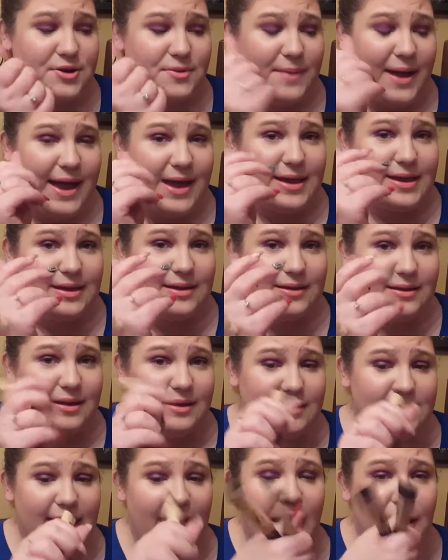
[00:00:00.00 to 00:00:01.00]
my
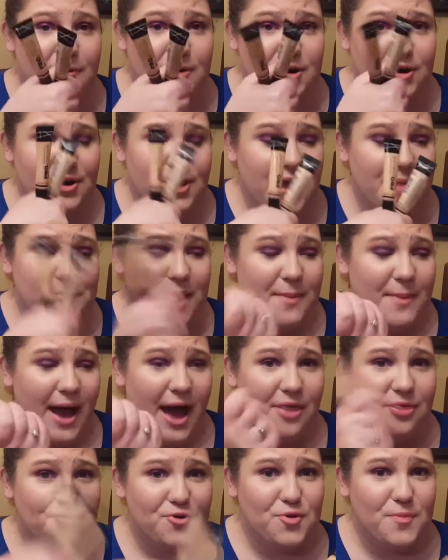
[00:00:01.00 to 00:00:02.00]
counter in my
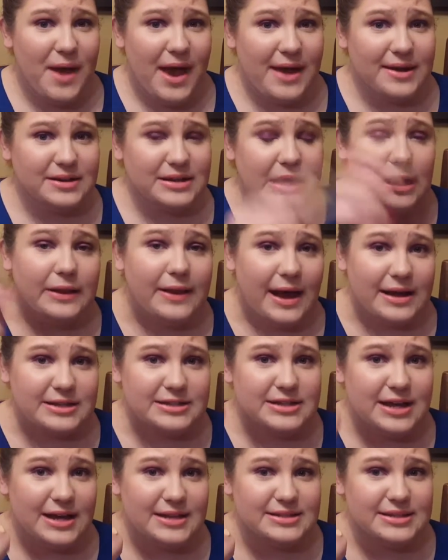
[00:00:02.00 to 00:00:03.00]
bathroom and
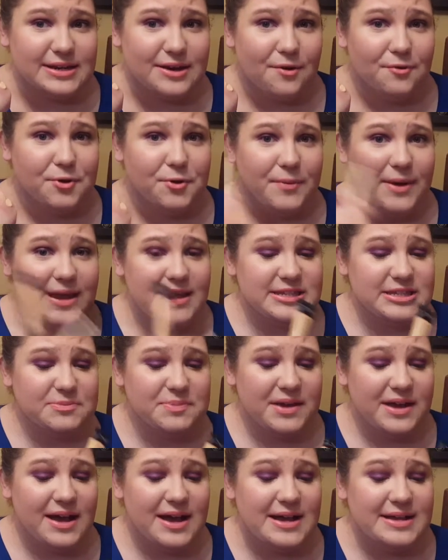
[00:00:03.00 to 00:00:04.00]
collect dust and go to waste?
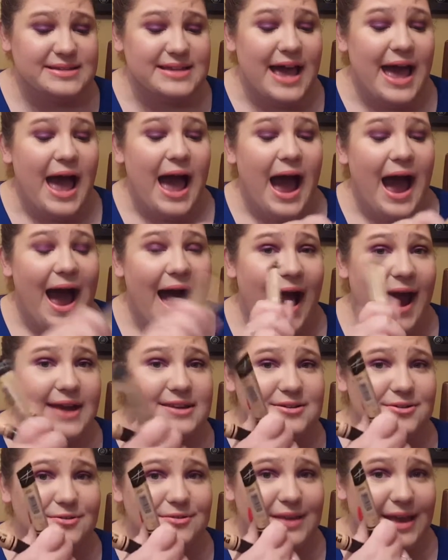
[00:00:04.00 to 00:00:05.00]
Because I
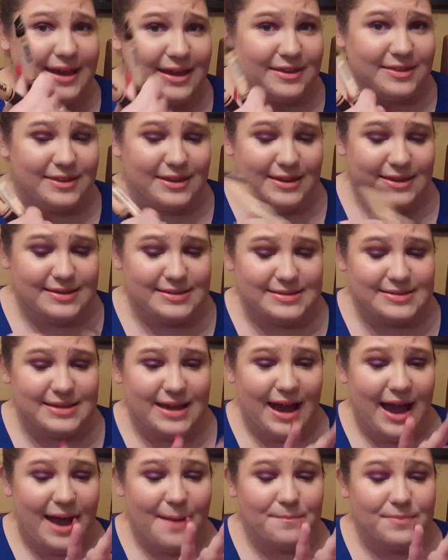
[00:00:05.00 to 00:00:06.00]
don't like these.
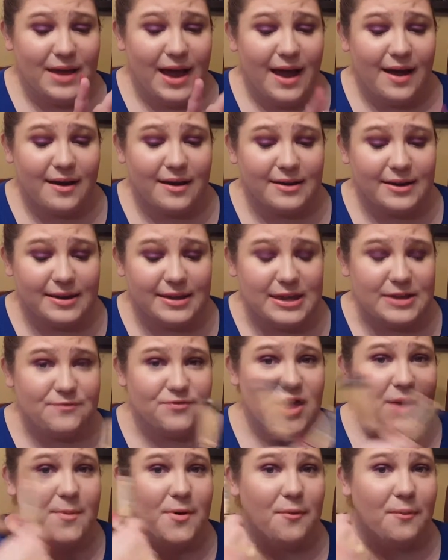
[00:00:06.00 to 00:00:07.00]
I'm not going to
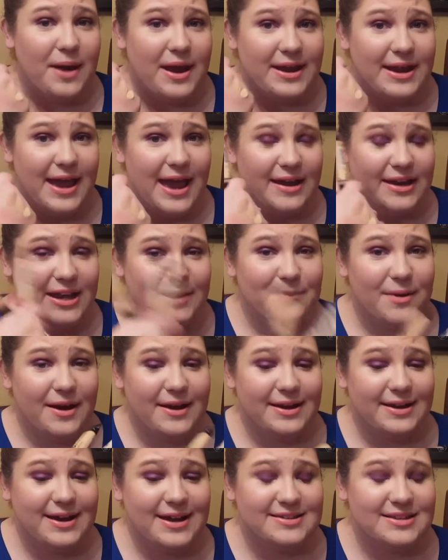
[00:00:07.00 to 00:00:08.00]
give them away to
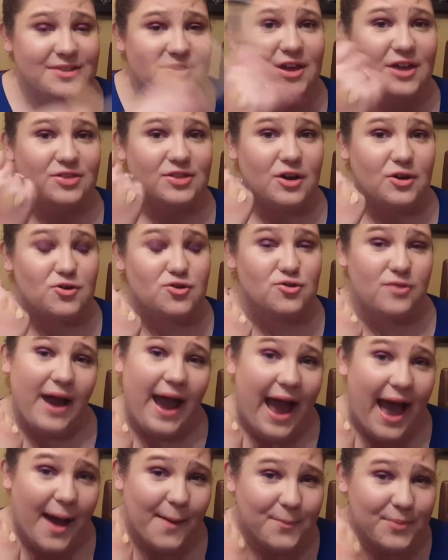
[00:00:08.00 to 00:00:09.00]
anybody because I think they're
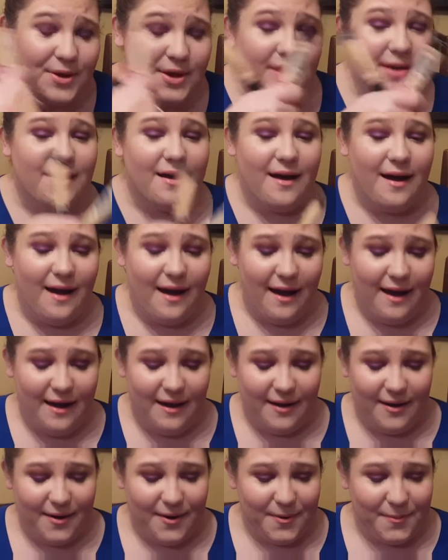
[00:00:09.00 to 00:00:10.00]
crap.
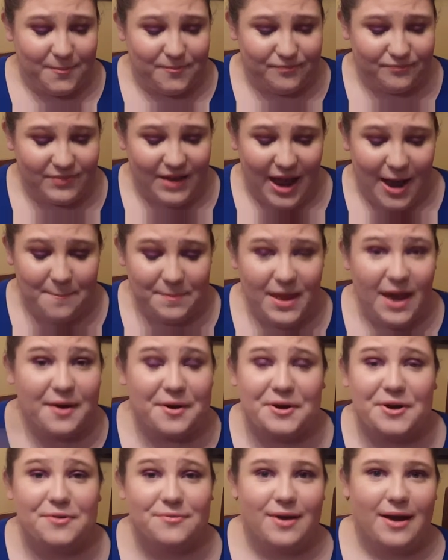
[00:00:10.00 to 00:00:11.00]
I'm
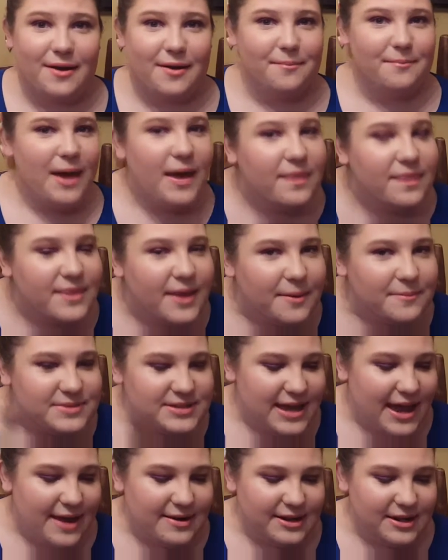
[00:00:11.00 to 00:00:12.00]
not going to recommend them
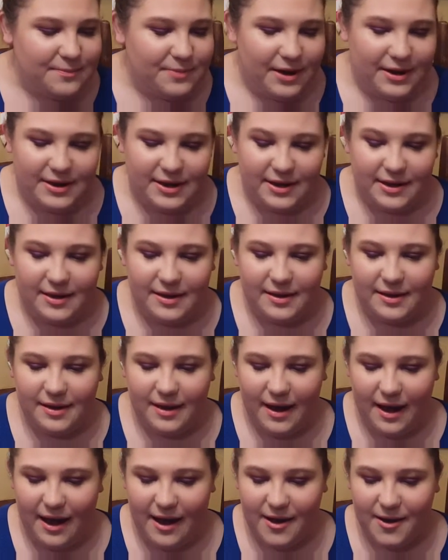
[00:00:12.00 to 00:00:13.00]
to anybody.
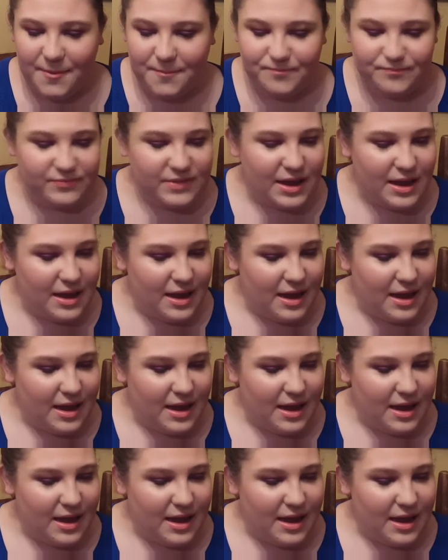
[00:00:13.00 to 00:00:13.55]
I